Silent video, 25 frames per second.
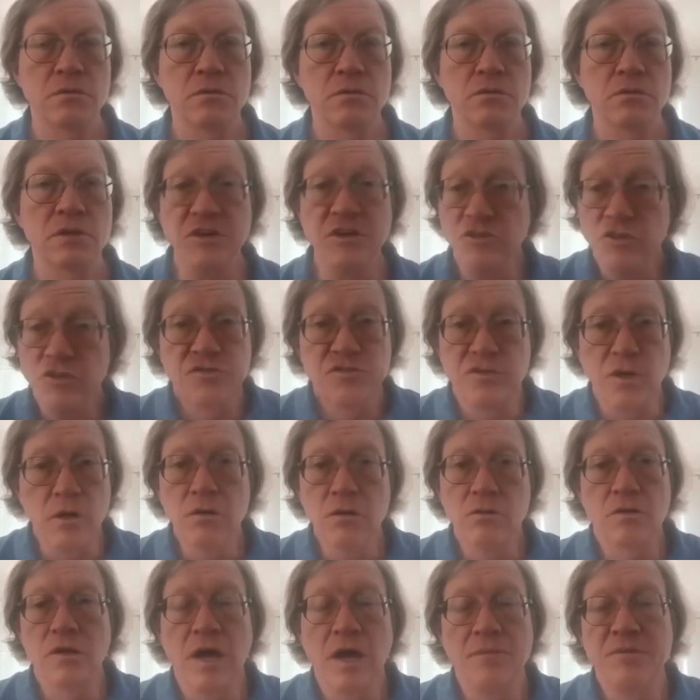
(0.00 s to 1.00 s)
They just
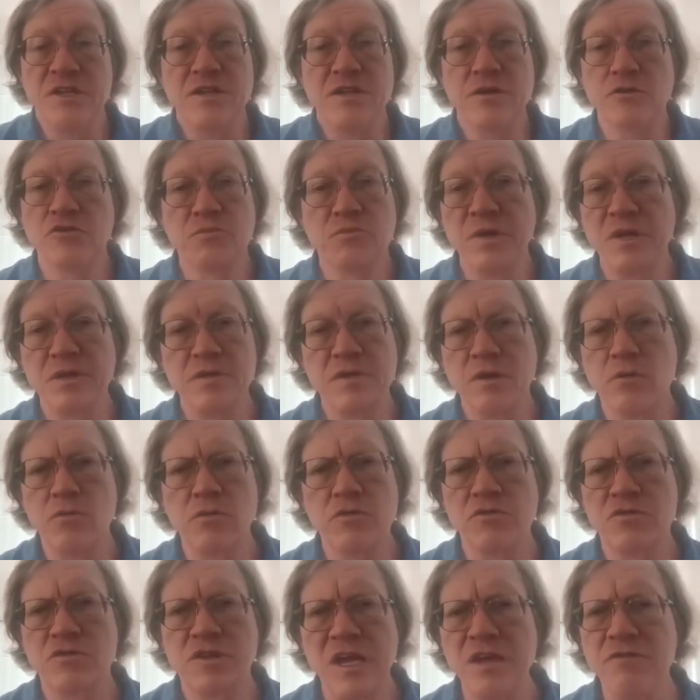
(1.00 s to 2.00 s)
don't. I mean, there
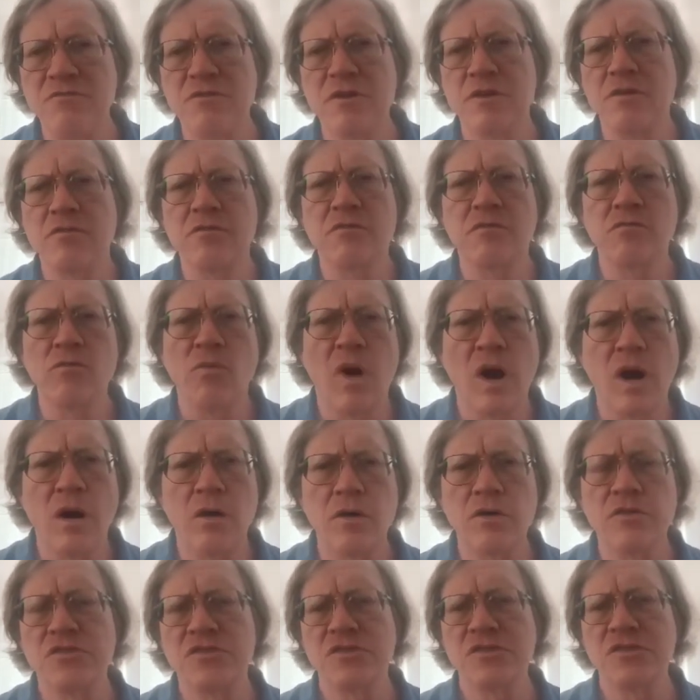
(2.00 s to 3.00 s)
was David
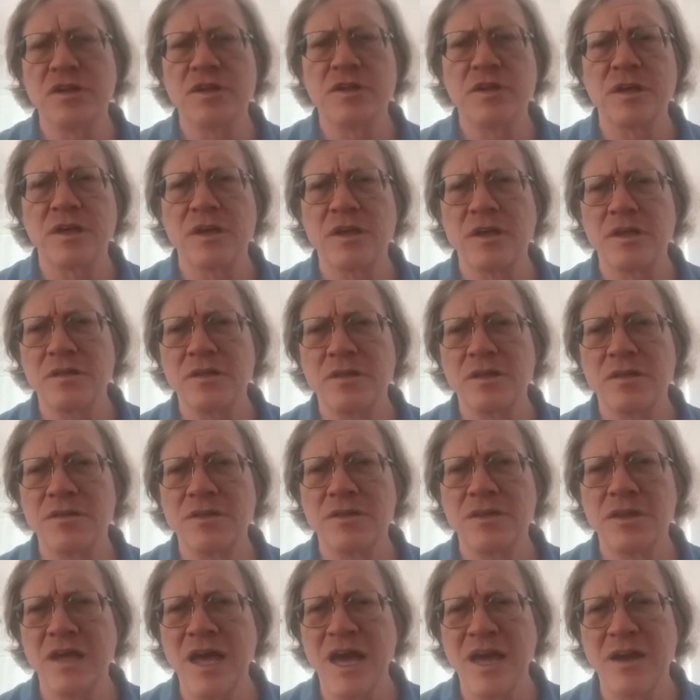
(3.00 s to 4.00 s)
Wallace
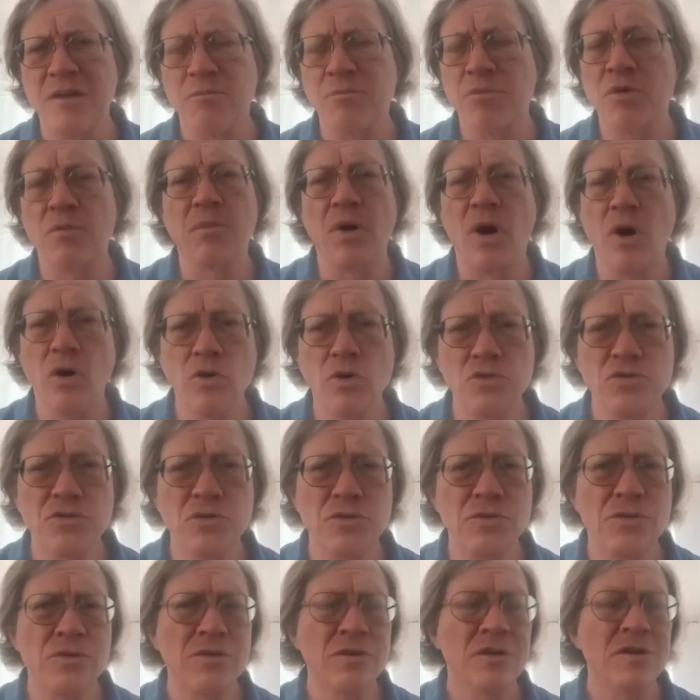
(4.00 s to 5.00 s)
that had a
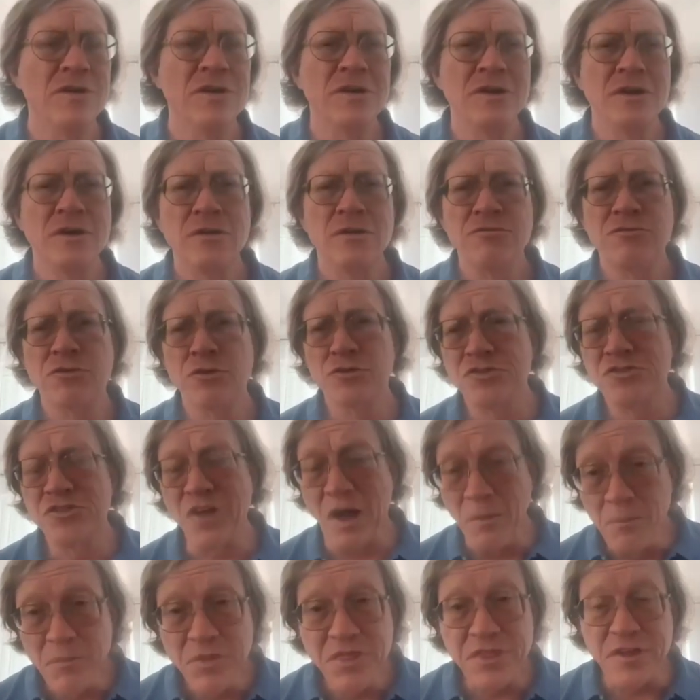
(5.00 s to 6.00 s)
proposal for
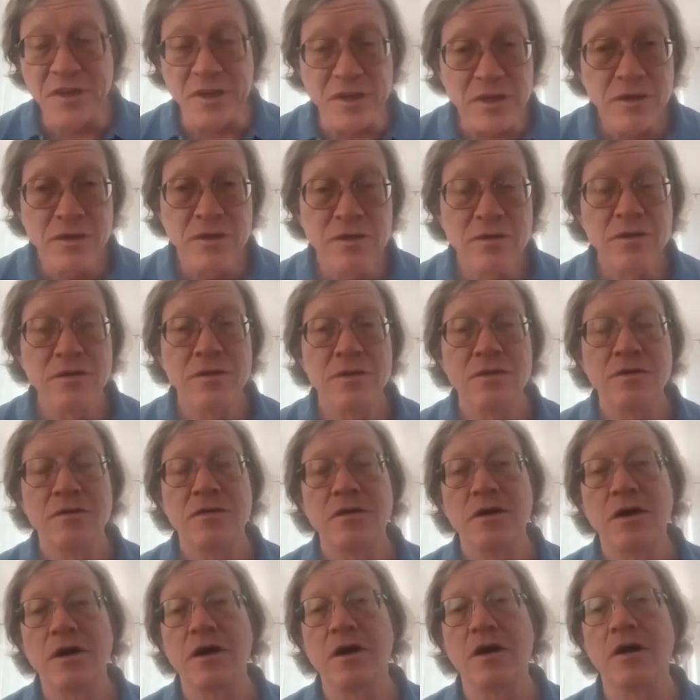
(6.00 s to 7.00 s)
something
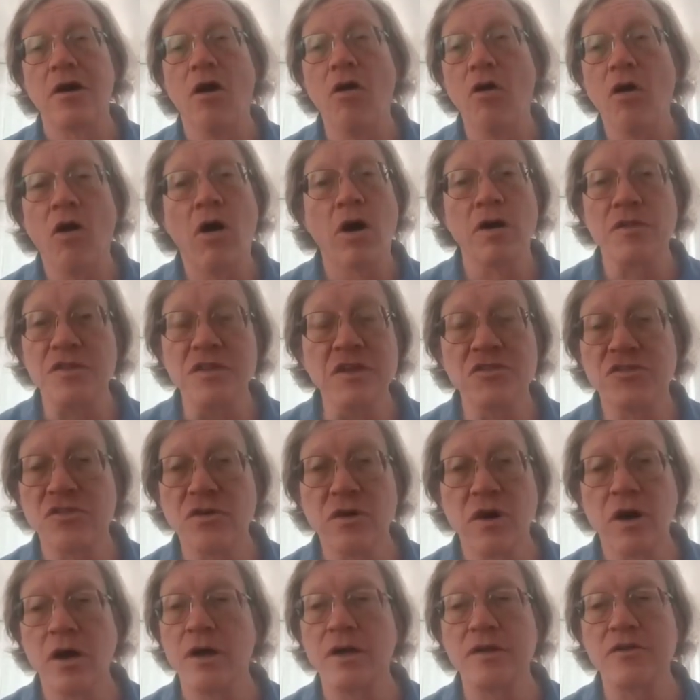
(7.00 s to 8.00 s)
along these
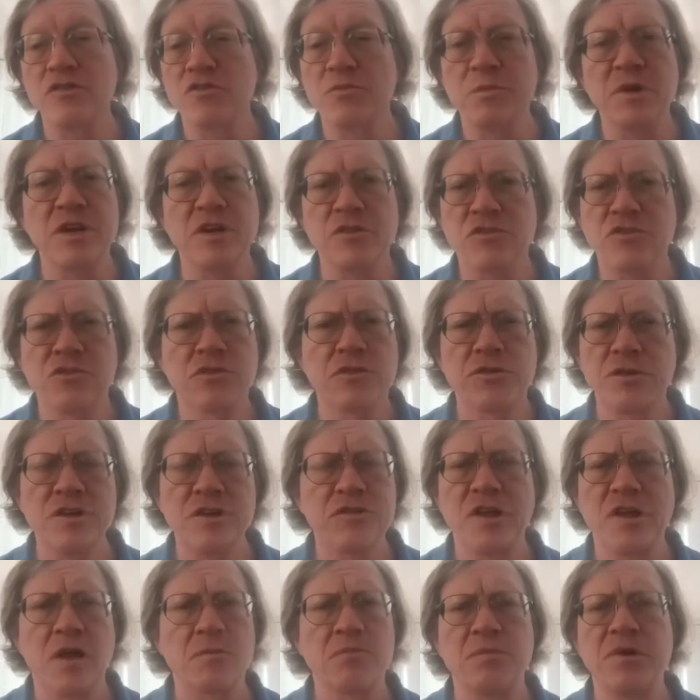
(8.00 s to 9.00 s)
lines, but it certainly
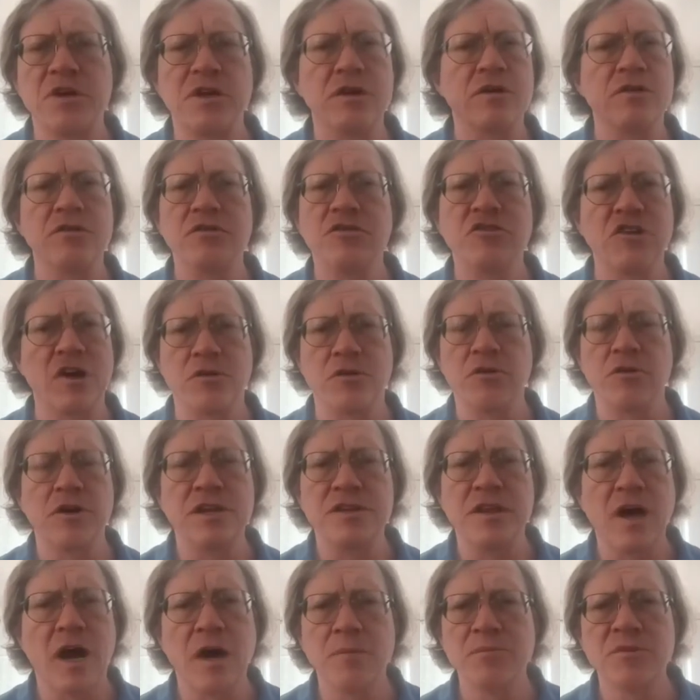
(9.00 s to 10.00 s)
has not been generally
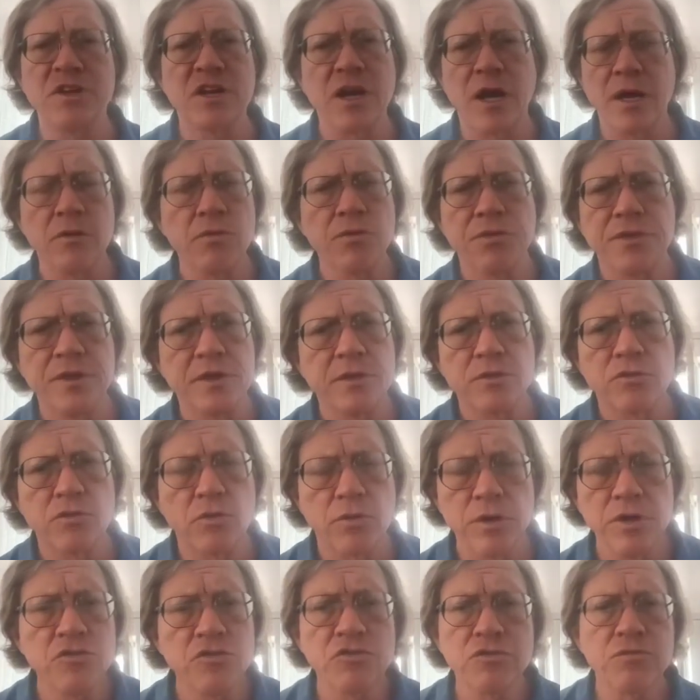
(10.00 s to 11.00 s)
adopted. I don't think
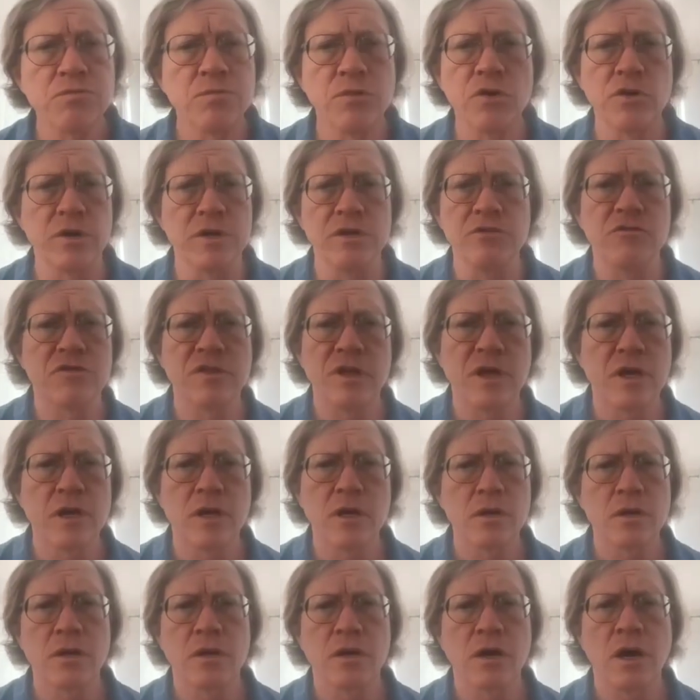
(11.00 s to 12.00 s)
Deutsch believes
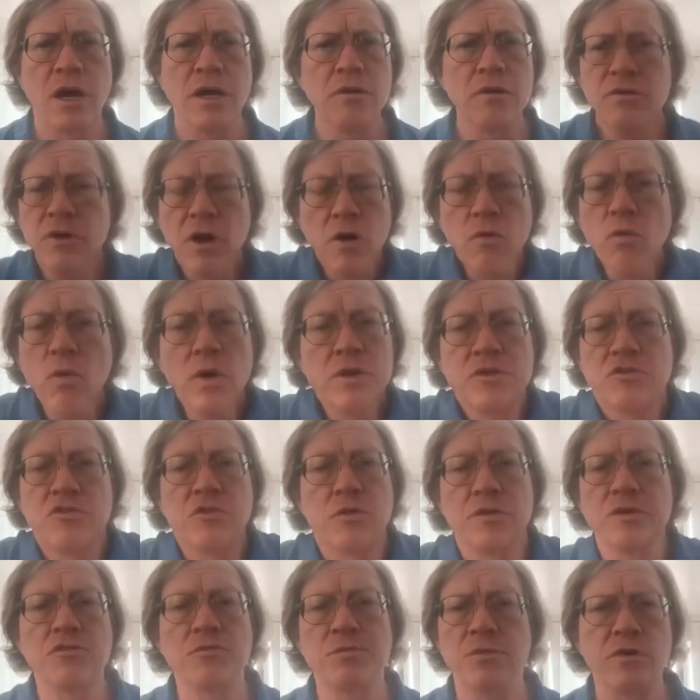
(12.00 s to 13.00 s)
that. I don't know what
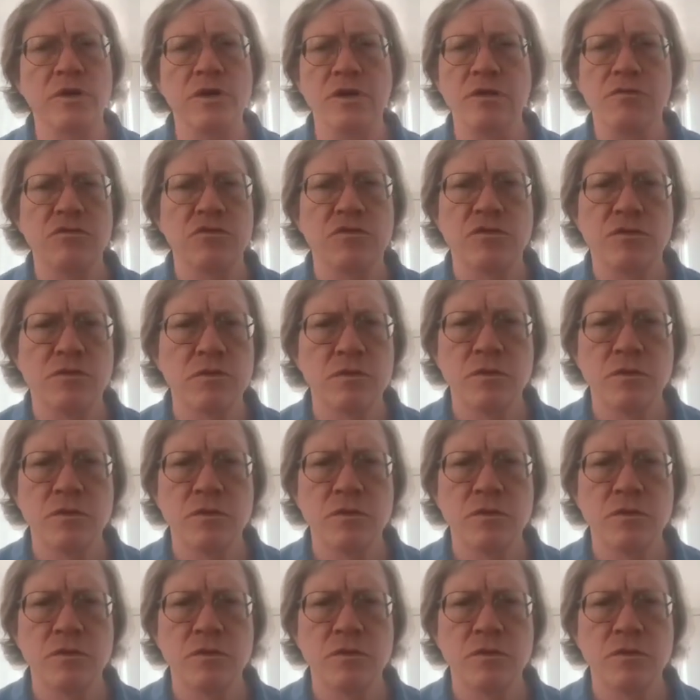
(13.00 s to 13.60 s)
Deutsch believes